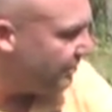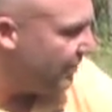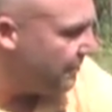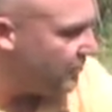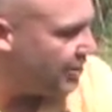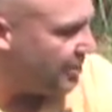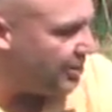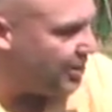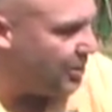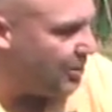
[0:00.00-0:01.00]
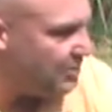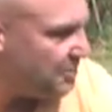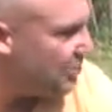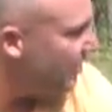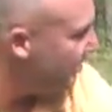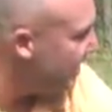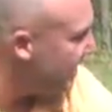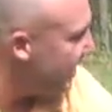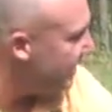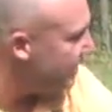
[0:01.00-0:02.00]
peppers coming on, some sweet
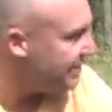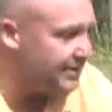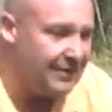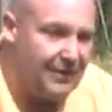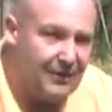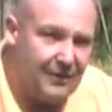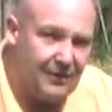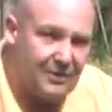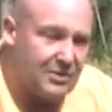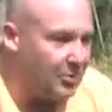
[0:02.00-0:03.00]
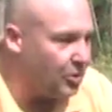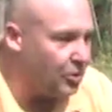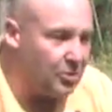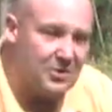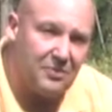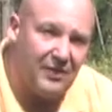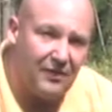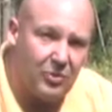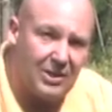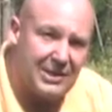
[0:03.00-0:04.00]
potatoes, some herbs, a
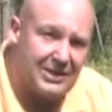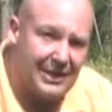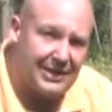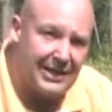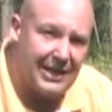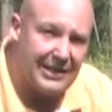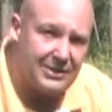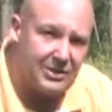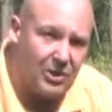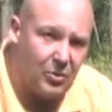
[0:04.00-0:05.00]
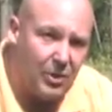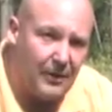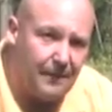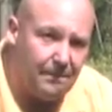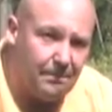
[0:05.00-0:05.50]
few things like that. So